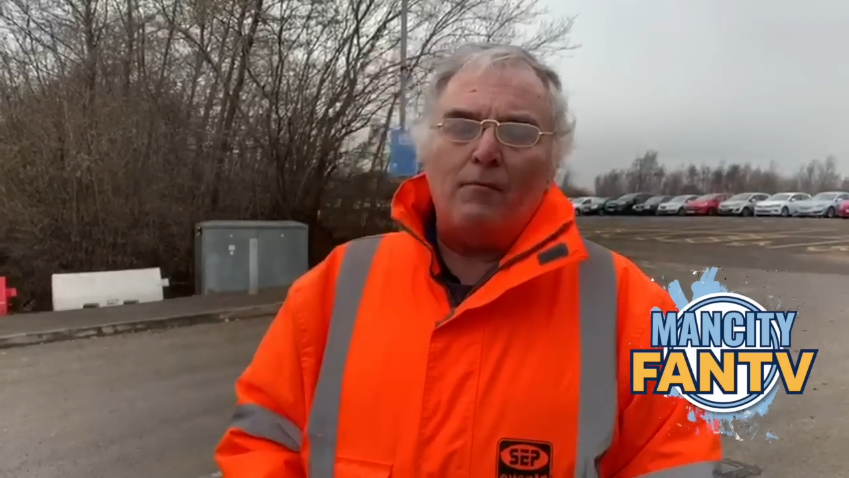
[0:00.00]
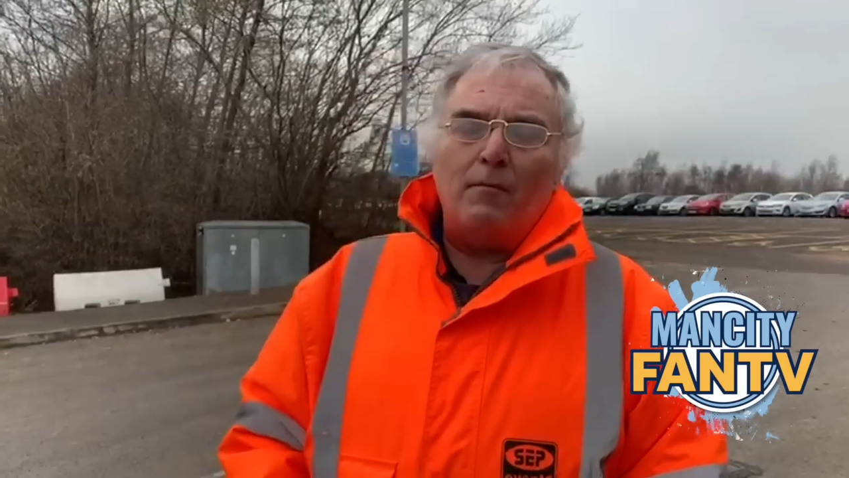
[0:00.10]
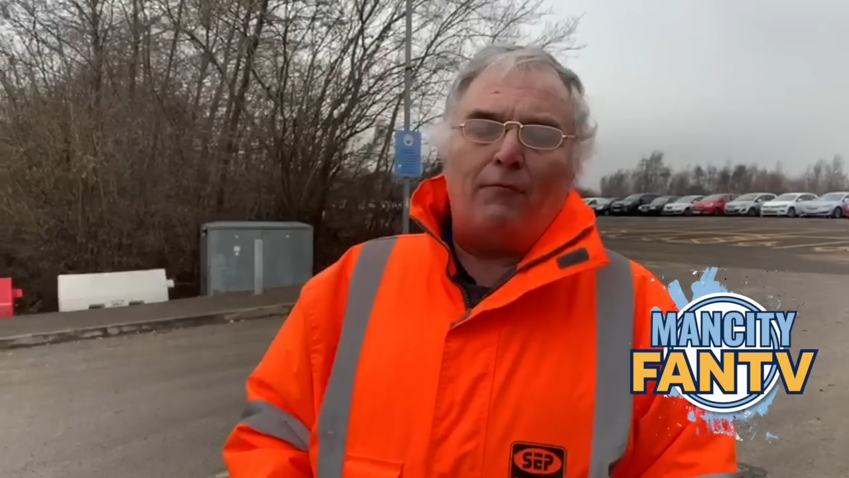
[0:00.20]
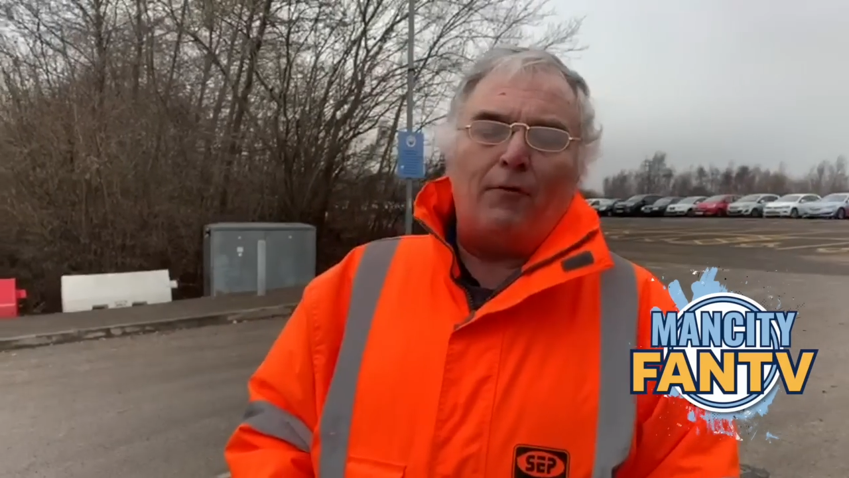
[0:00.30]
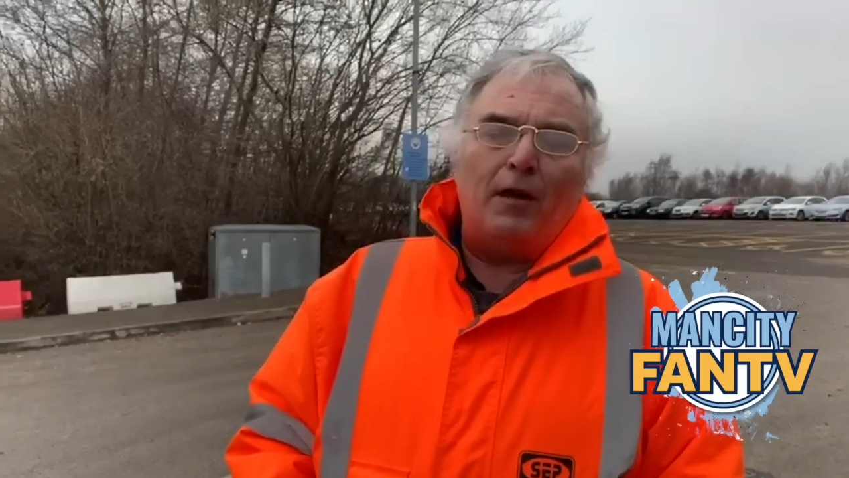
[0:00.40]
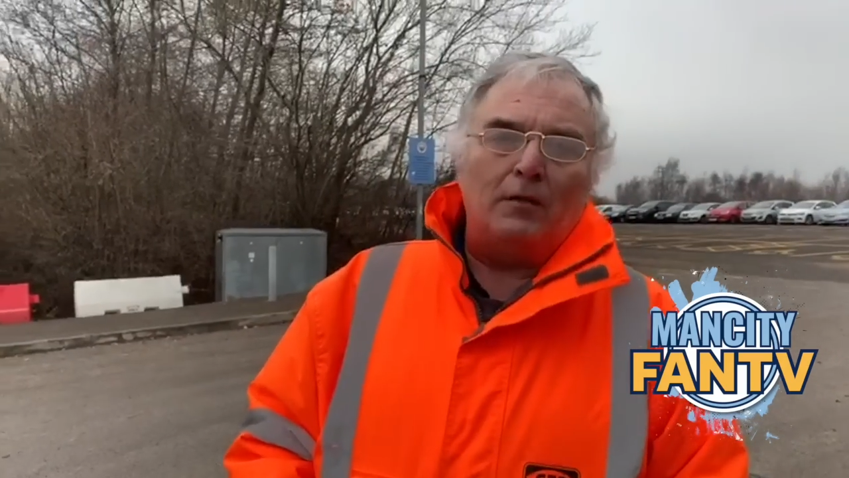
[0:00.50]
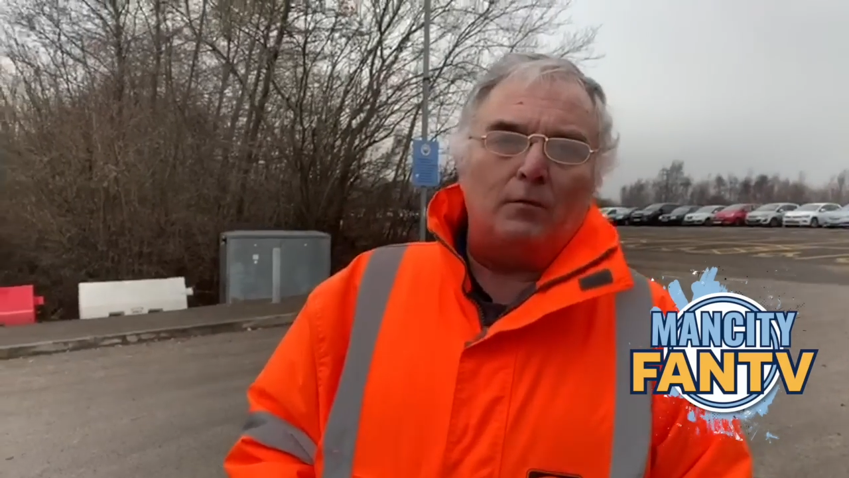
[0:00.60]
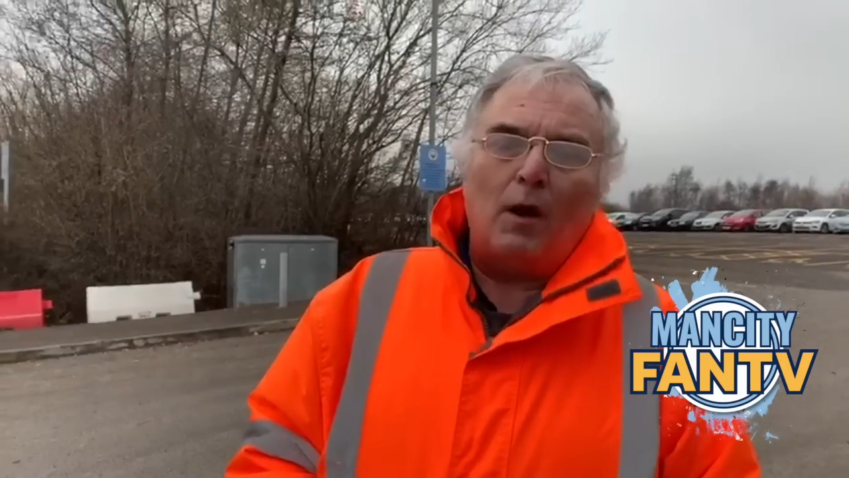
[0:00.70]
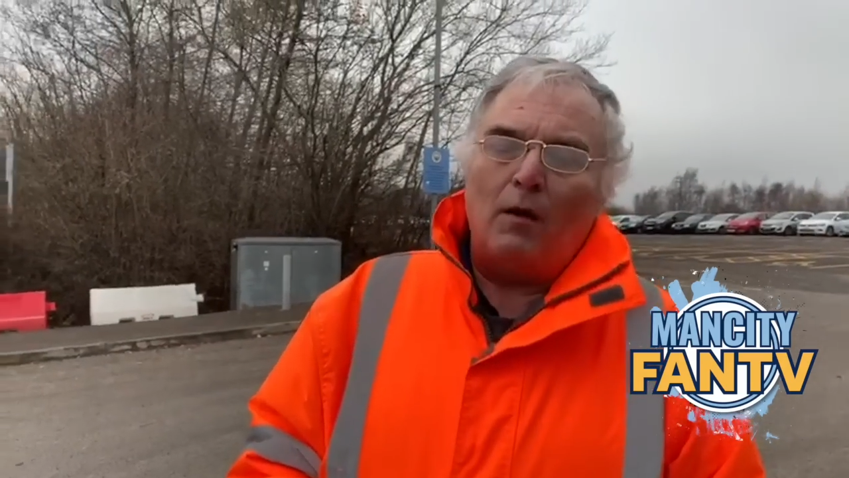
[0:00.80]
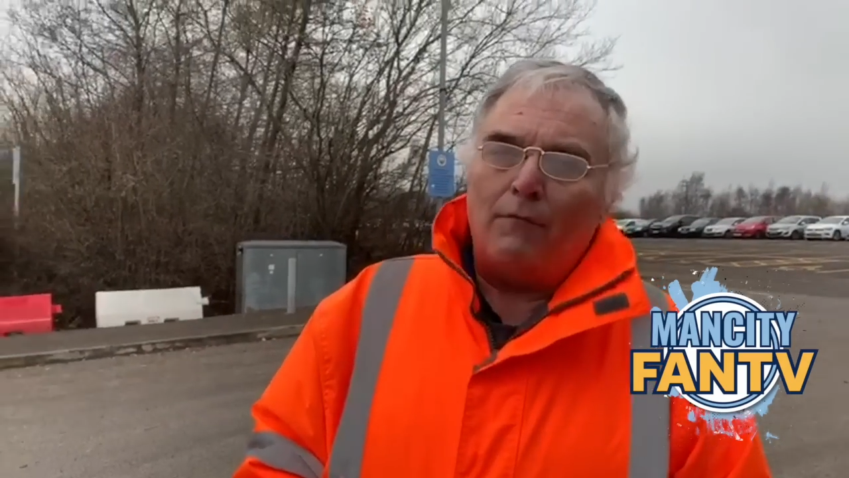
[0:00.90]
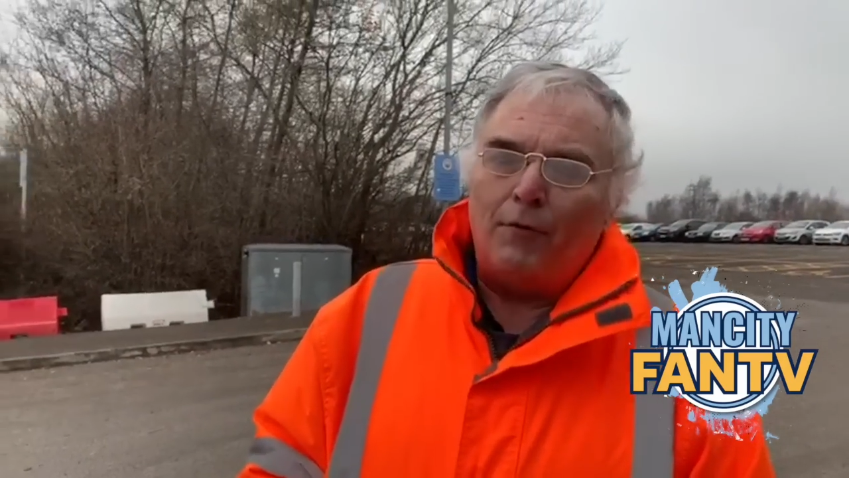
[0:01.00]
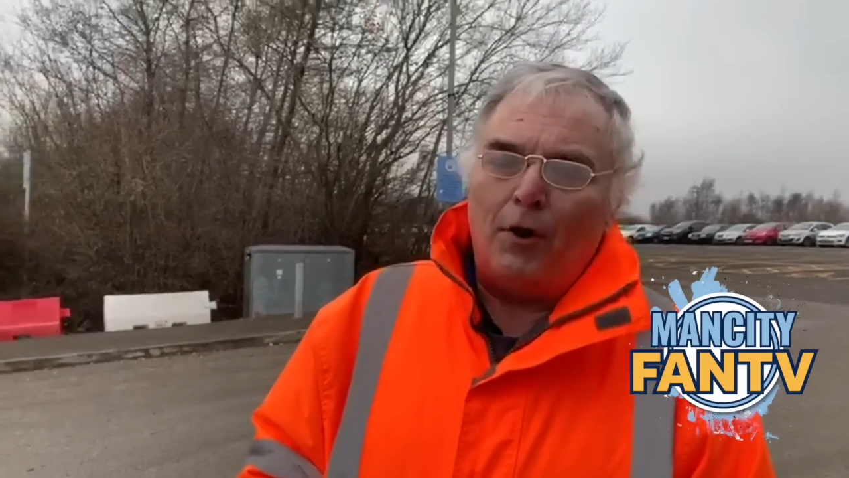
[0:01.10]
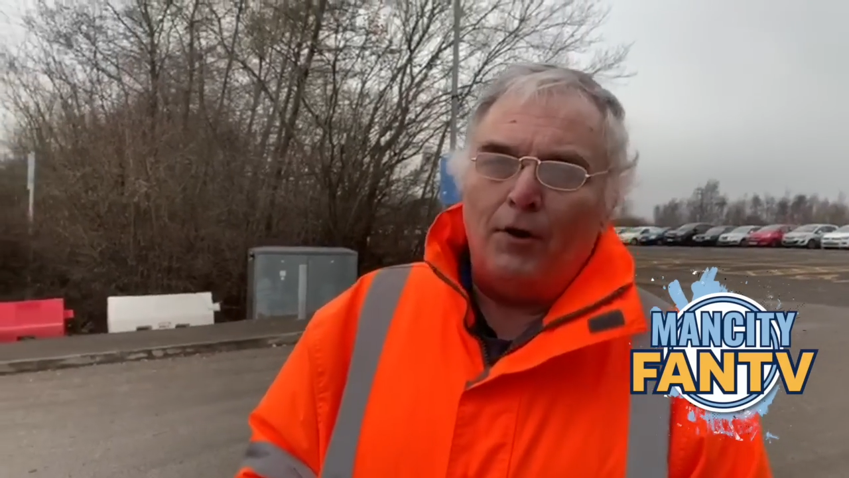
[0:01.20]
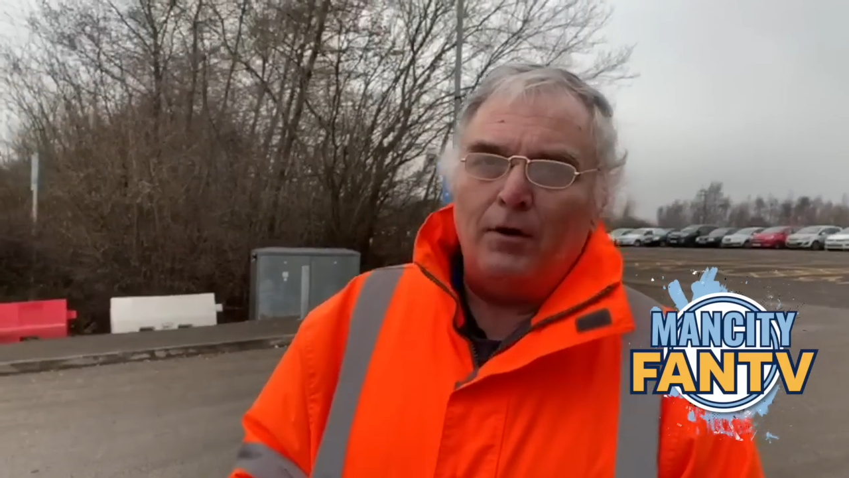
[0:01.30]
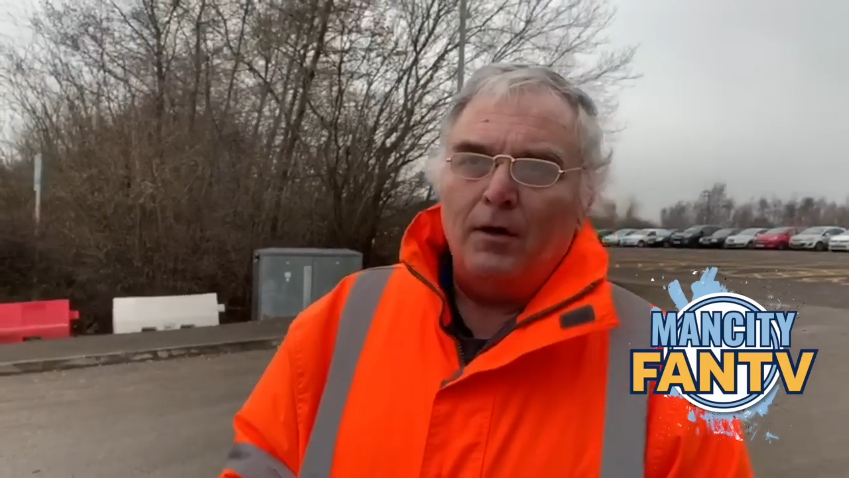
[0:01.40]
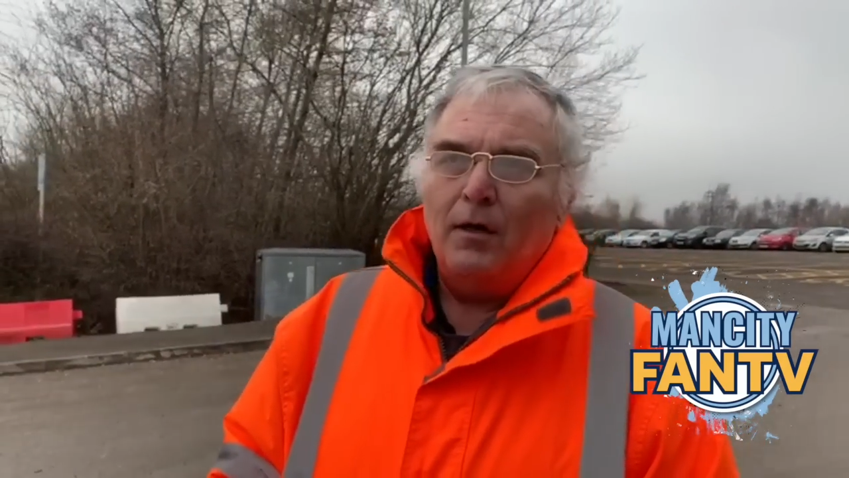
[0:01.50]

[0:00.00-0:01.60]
in midfield, 1 up front.